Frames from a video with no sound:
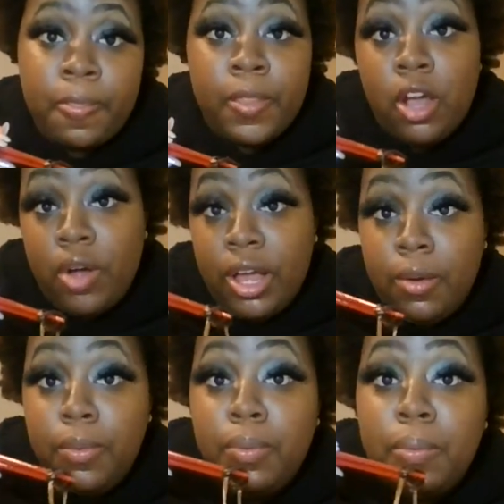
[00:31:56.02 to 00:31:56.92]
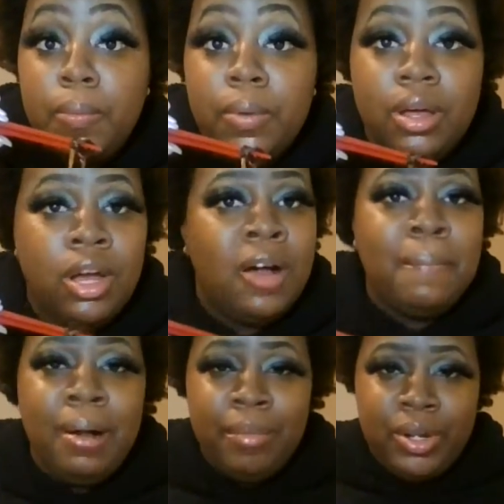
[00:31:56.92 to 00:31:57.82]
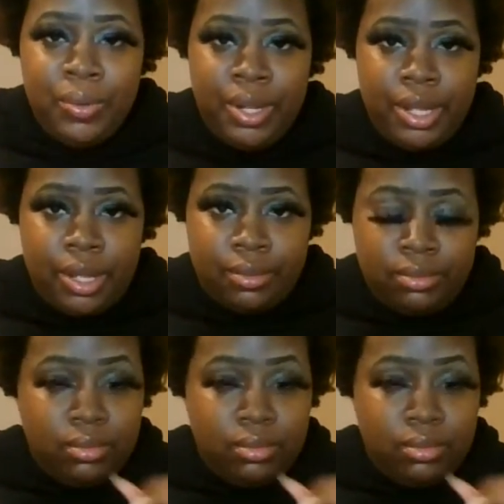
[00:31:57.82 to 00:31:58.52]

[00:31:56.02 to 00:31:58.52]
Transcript: Okay. Her mama knew then